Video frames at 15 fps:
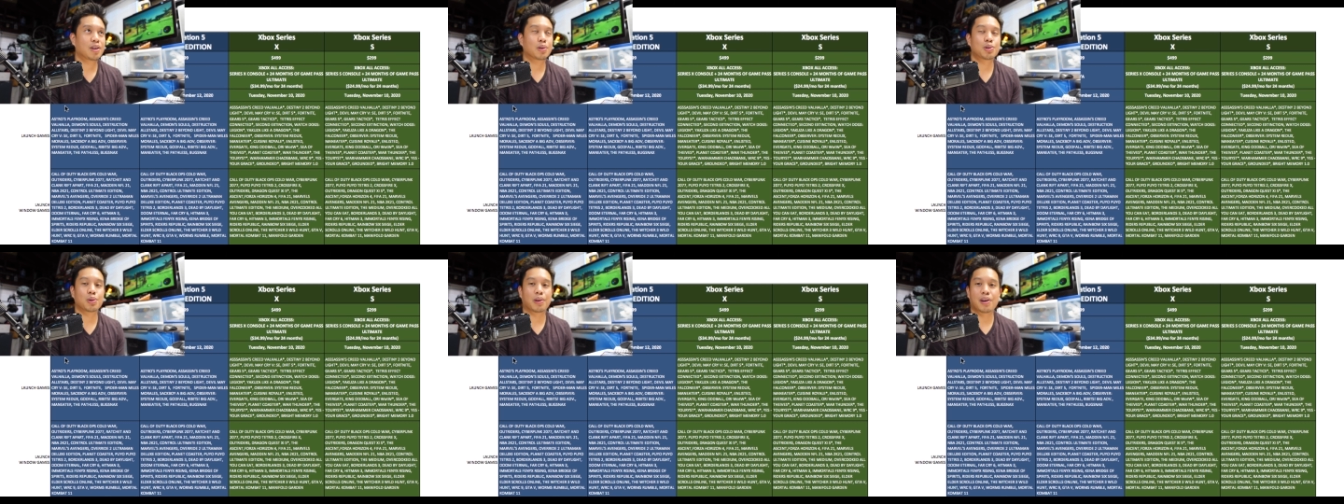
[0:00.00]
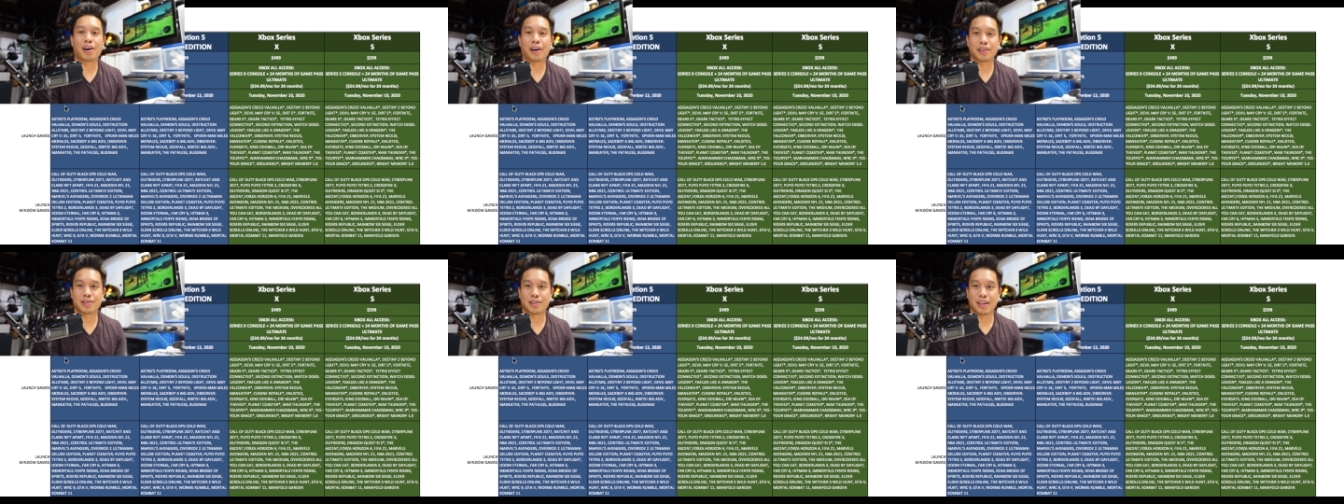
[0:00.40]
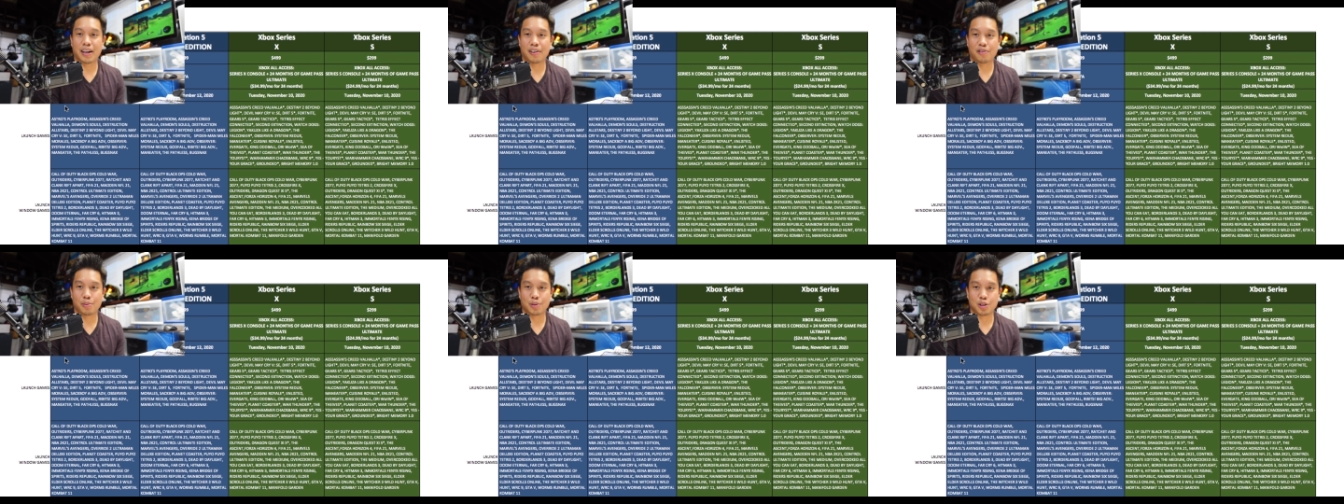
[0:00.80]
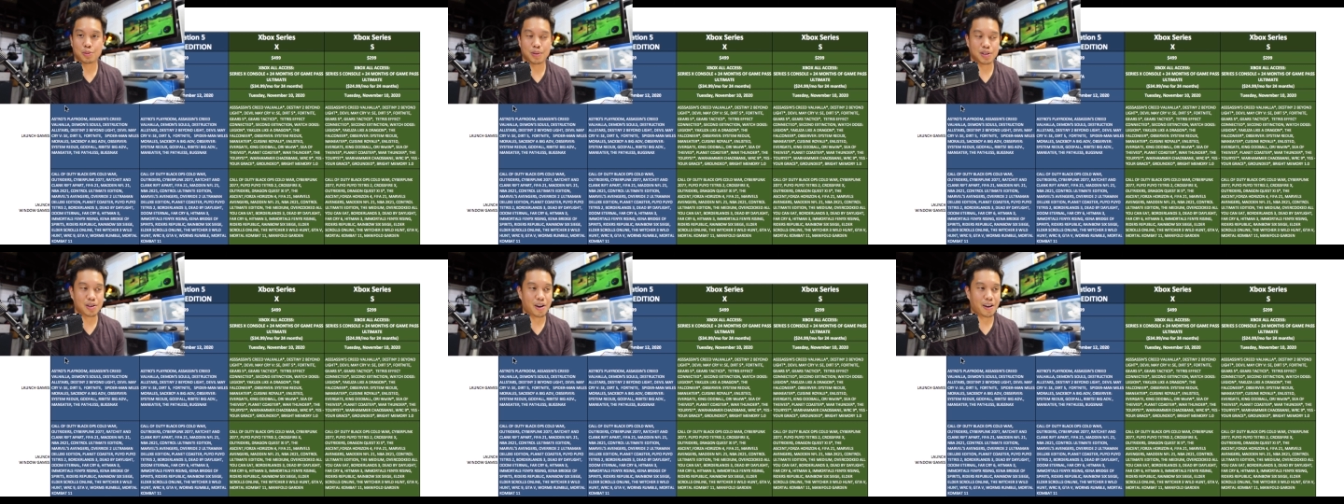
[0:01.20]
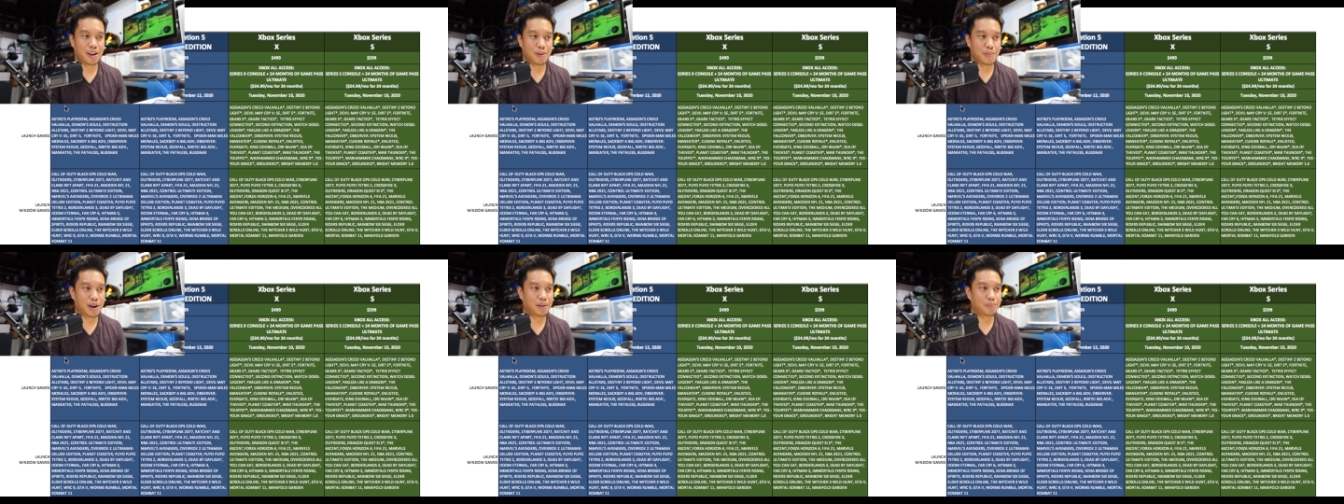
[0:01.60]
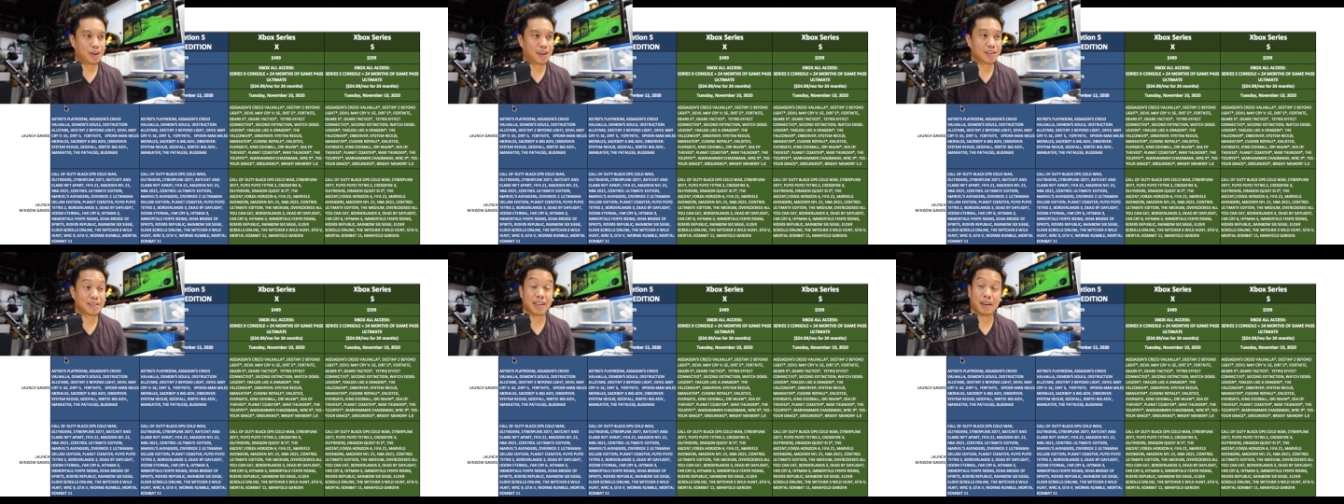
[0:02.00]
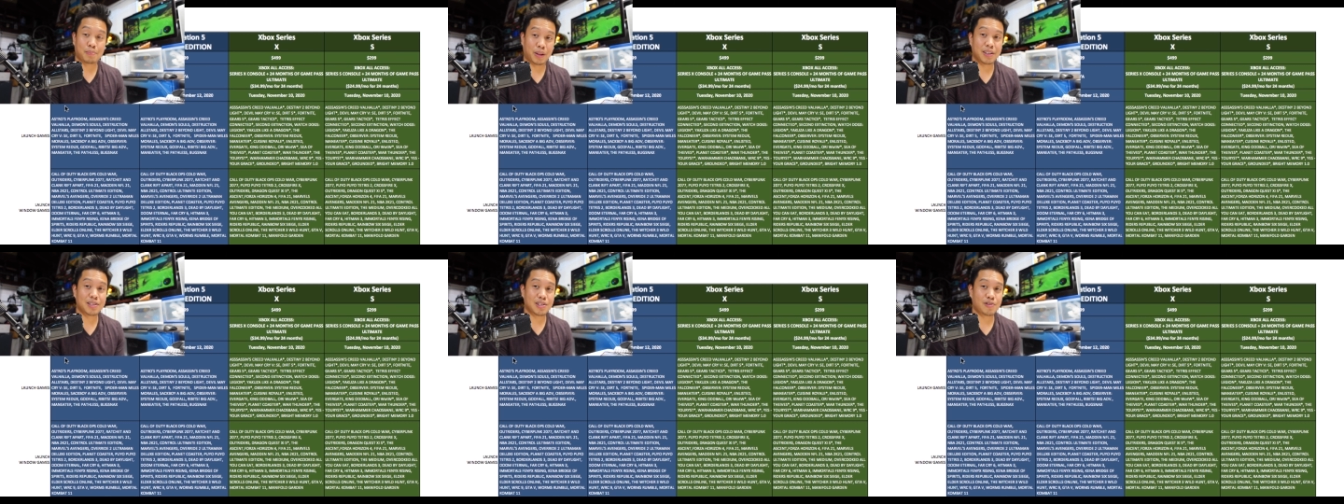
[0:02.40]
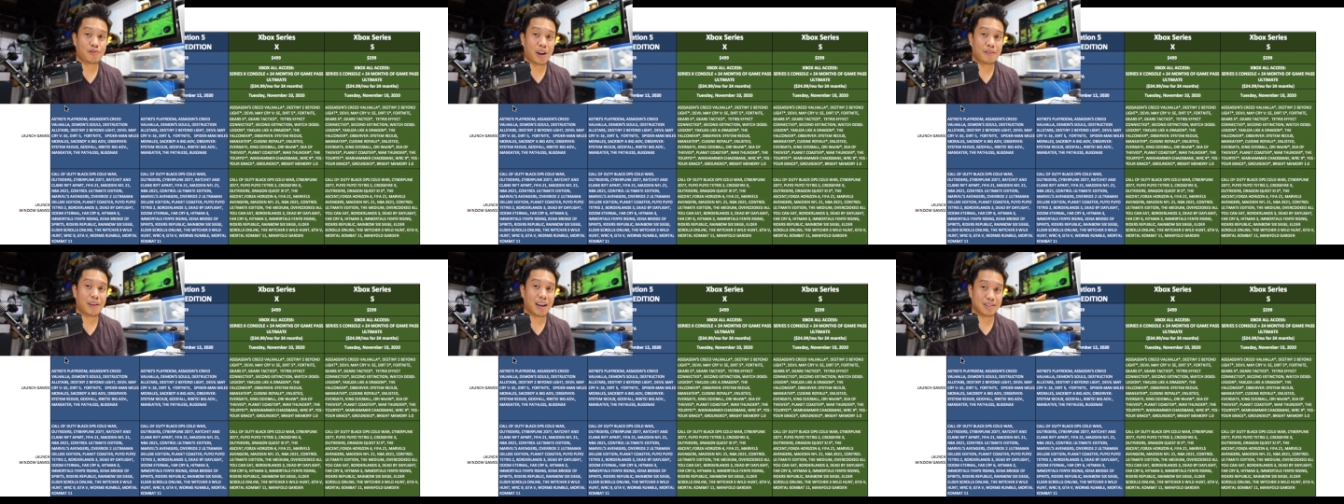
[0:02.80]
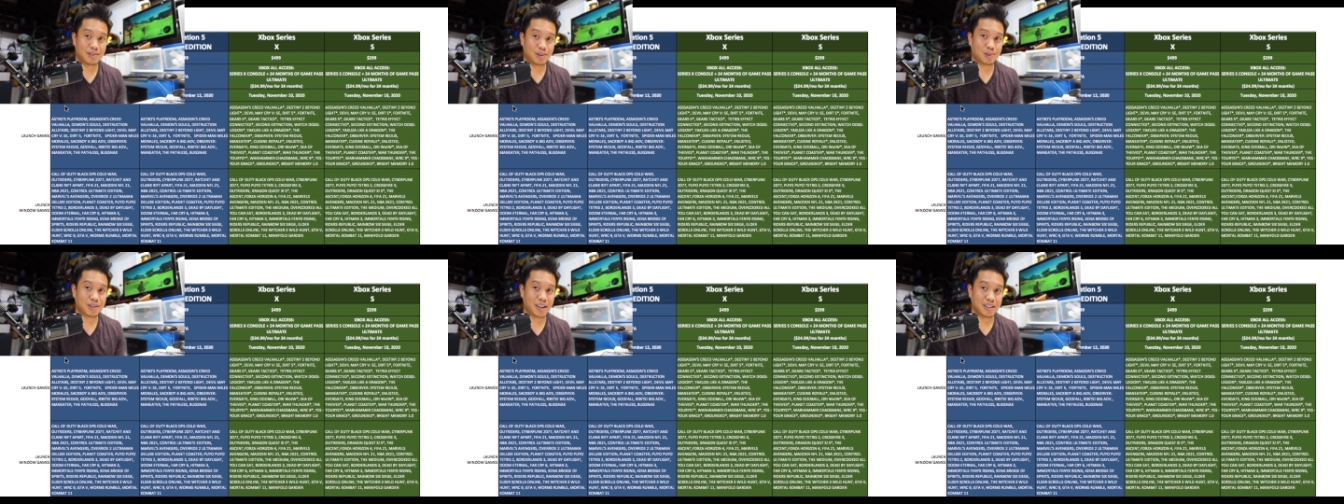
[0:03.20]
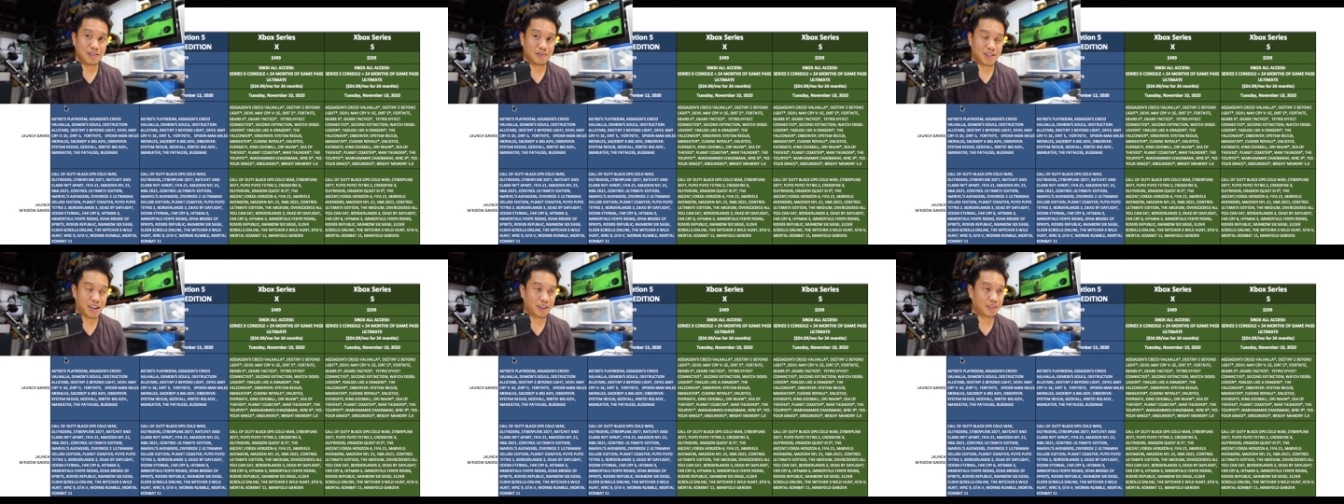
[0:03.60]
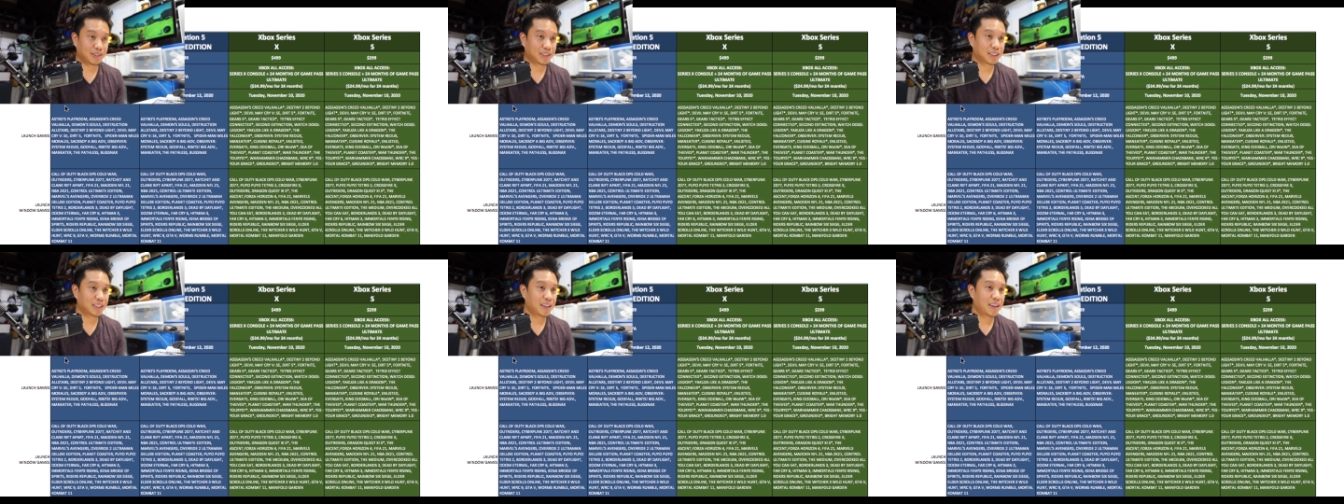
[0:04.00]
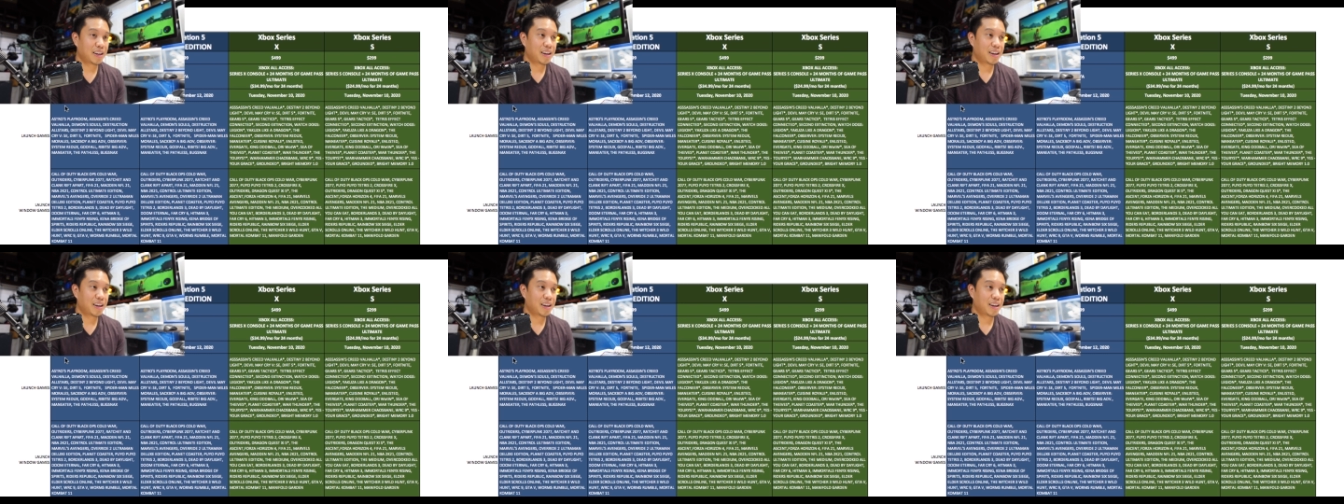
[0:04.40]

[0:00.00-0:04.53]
go to a concert that everyone's been talking about, because like PlayStation 5 has those kinds of titles.